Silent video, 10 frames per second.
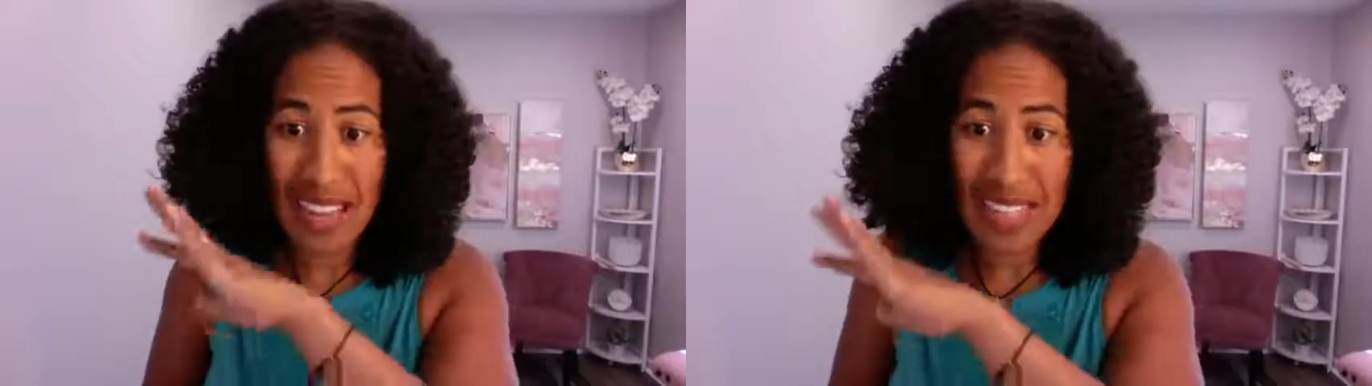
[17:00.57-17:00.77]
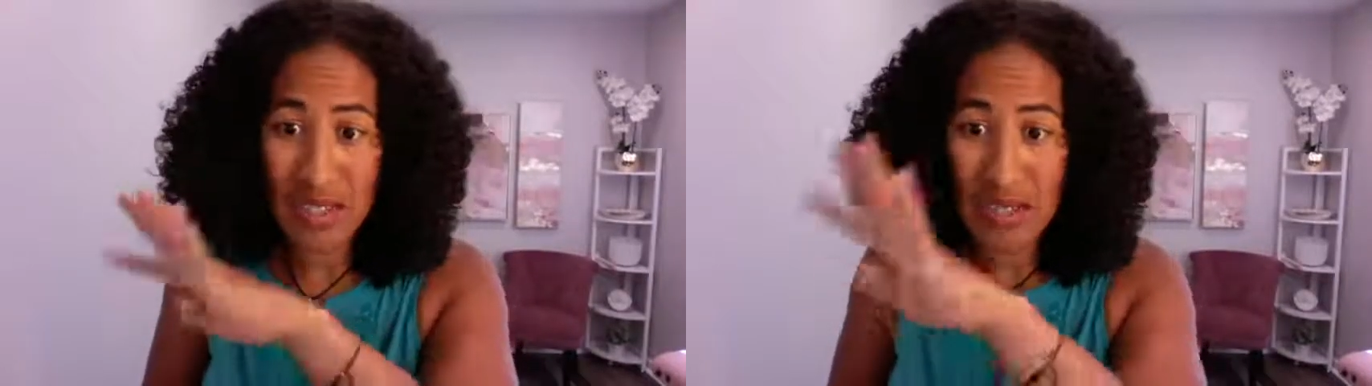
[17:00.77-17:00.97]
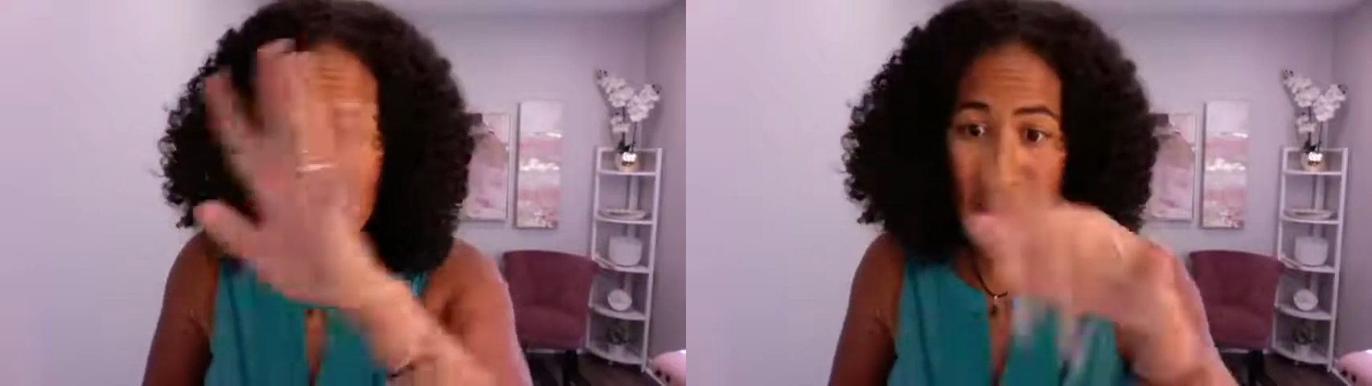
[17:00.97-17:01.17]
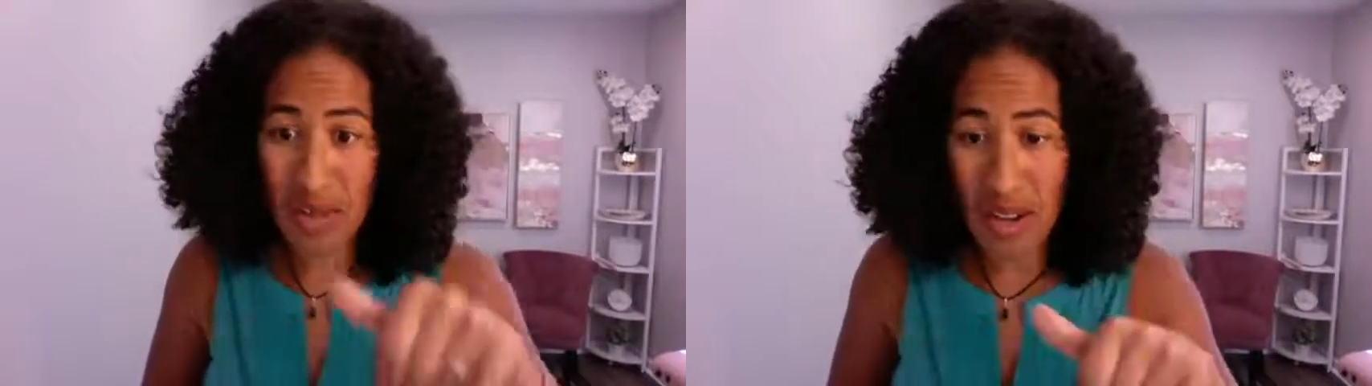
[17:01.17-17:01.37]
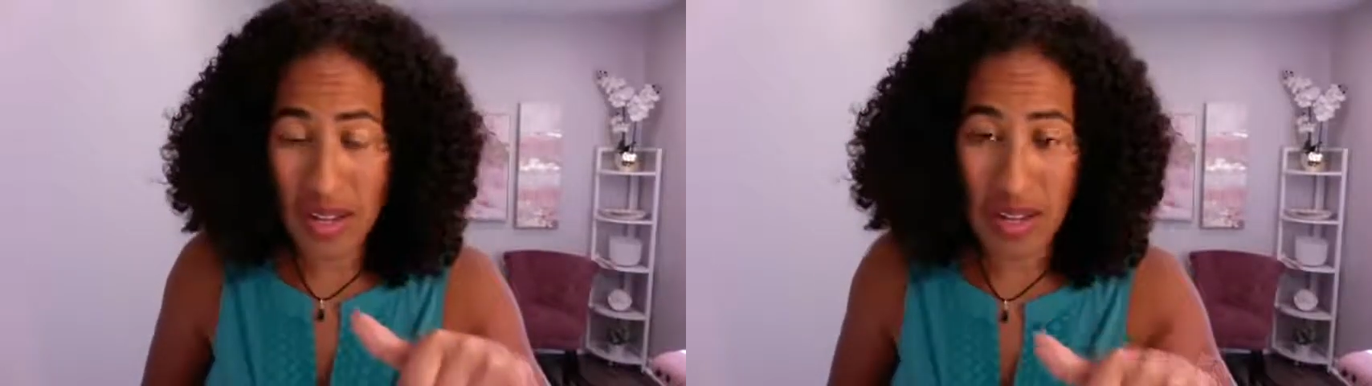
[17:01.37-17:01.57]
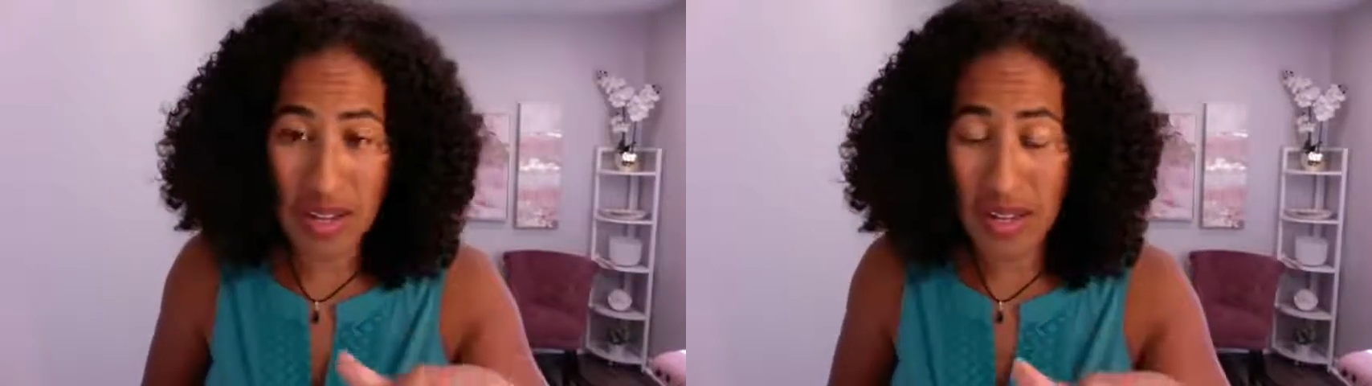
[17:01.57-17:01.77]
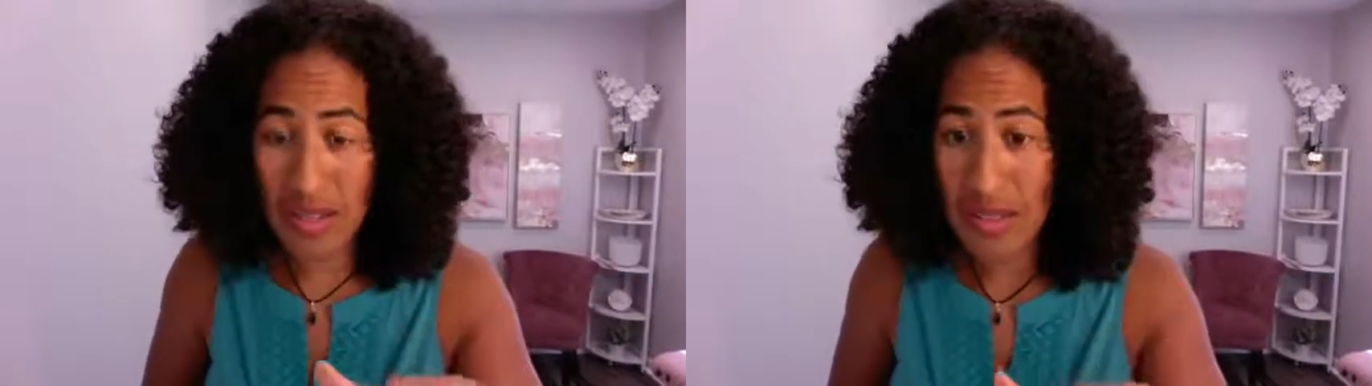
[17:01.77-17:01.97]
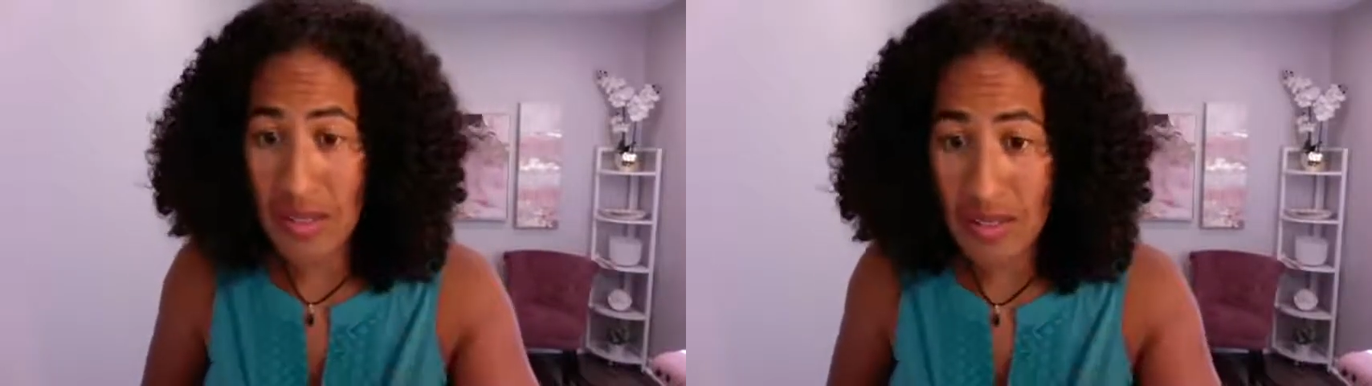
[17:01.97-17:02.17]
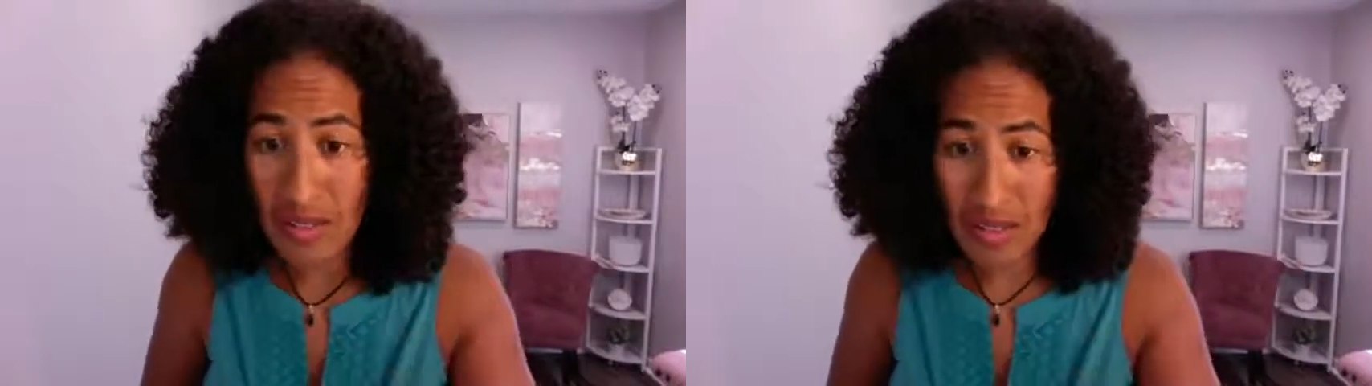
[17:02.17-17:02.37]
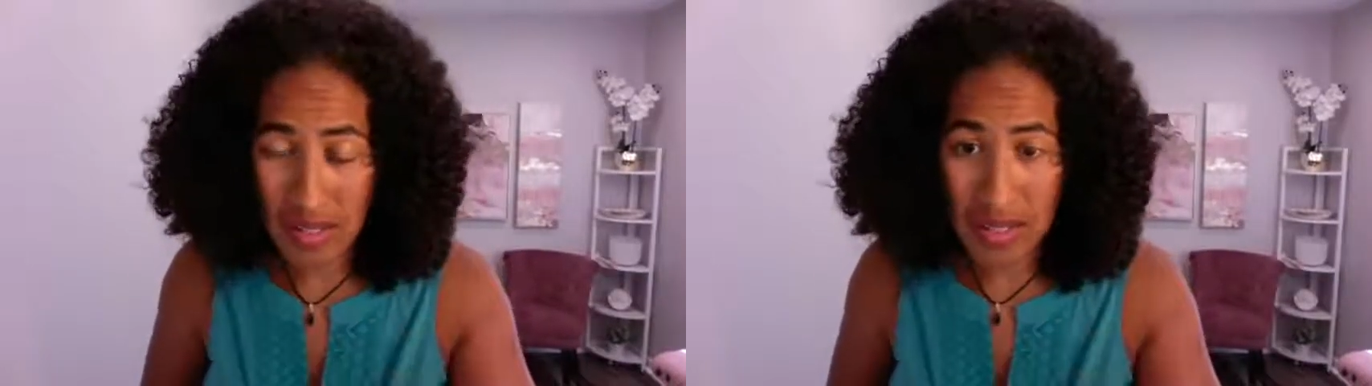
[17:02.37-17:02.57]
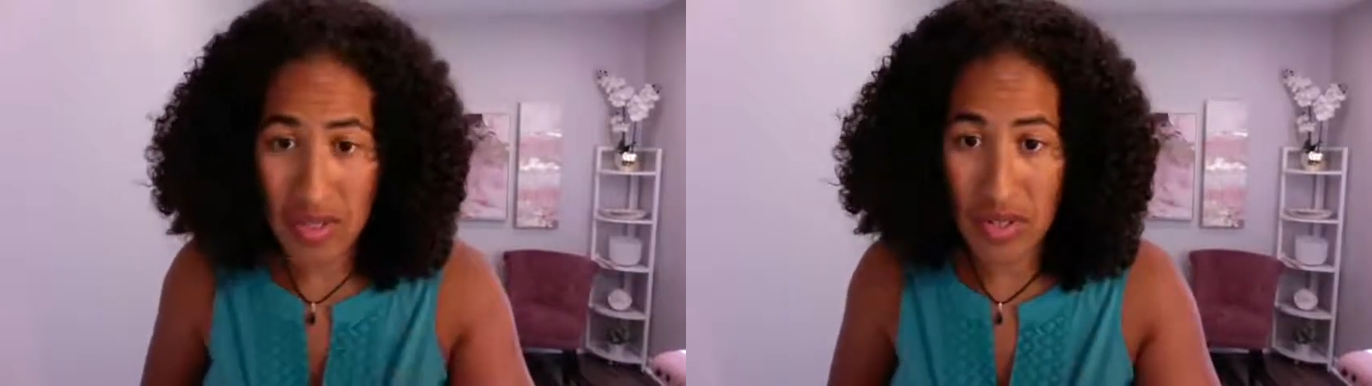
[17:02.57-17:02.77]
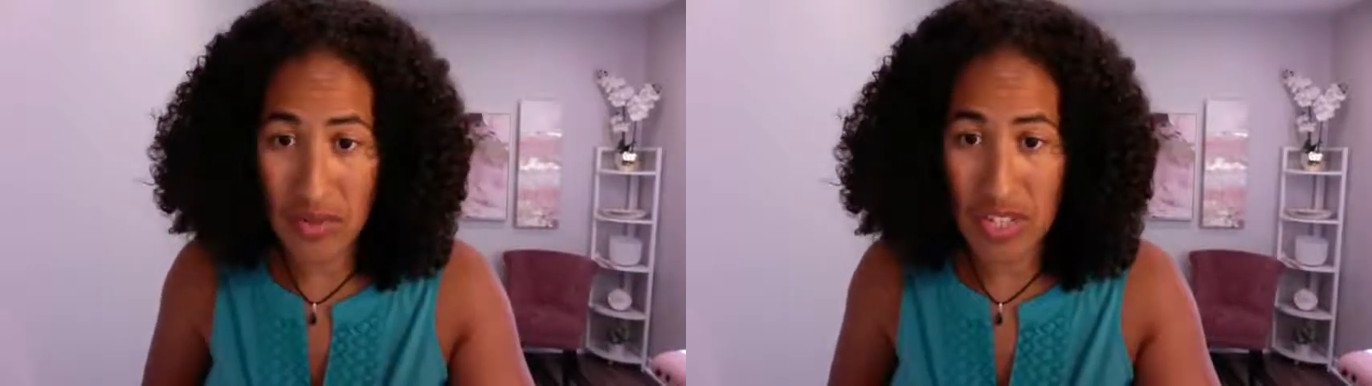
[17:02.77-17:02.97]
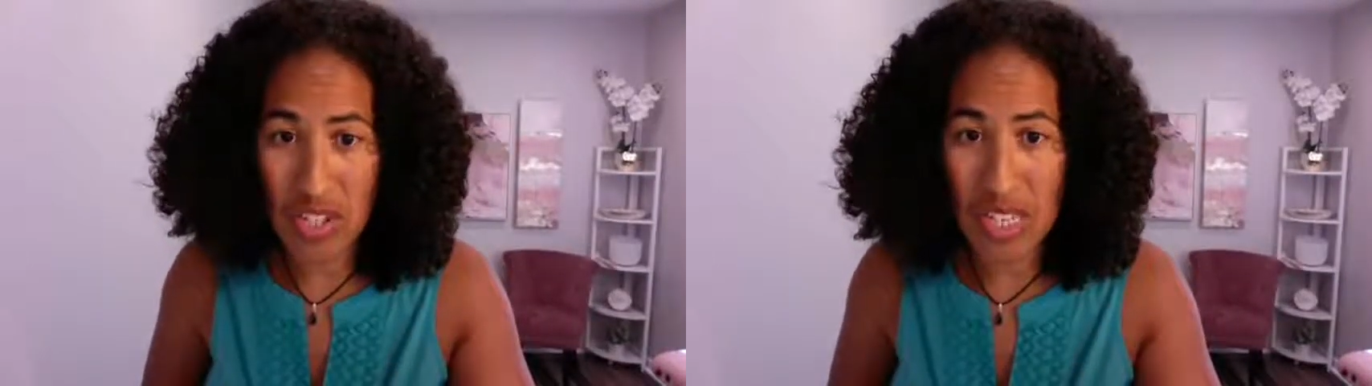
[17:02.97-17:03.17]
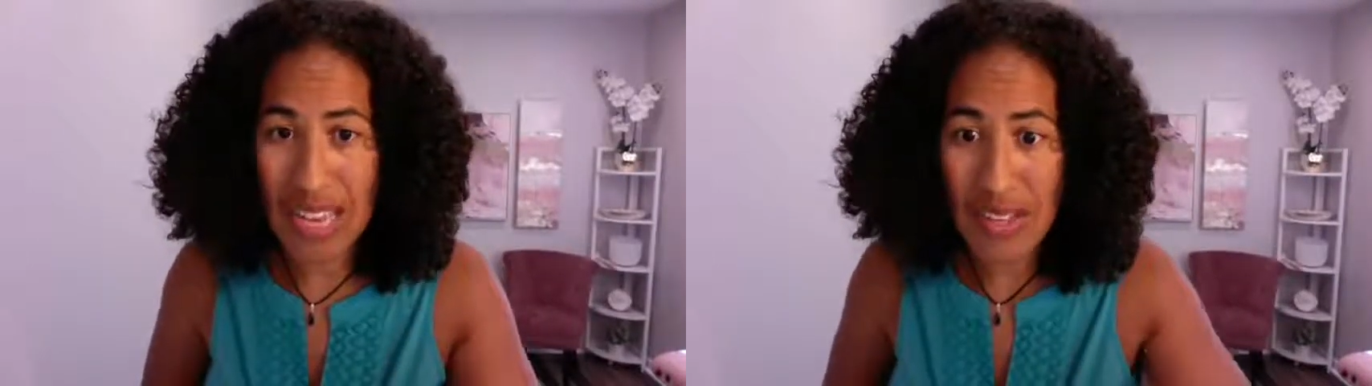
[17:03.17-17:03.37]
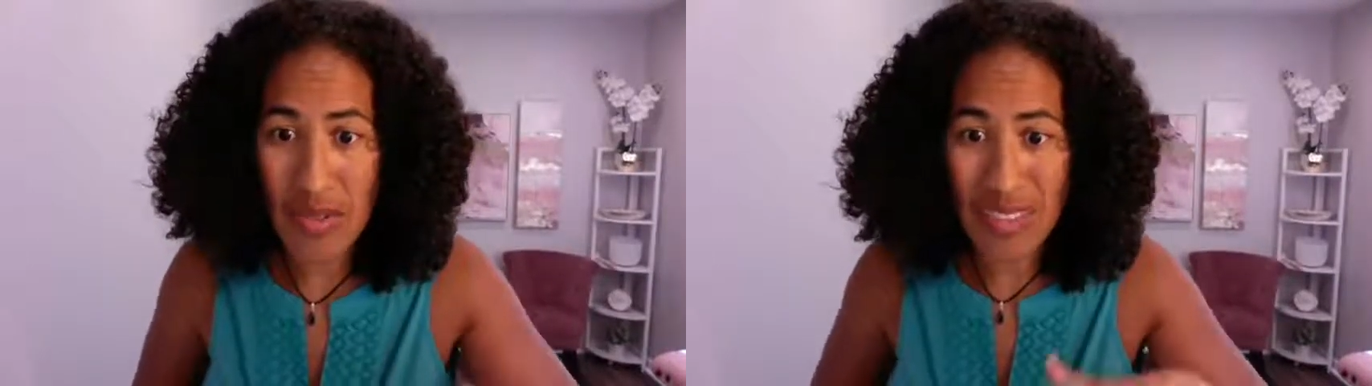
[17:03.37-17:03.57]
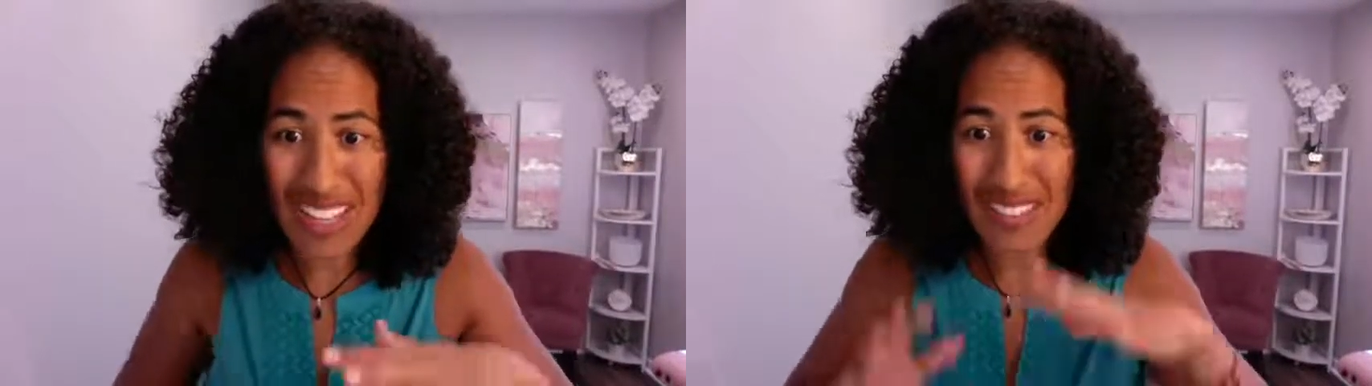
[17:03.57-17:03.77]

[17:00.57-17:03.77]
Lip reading: I train you on another intervention, and you get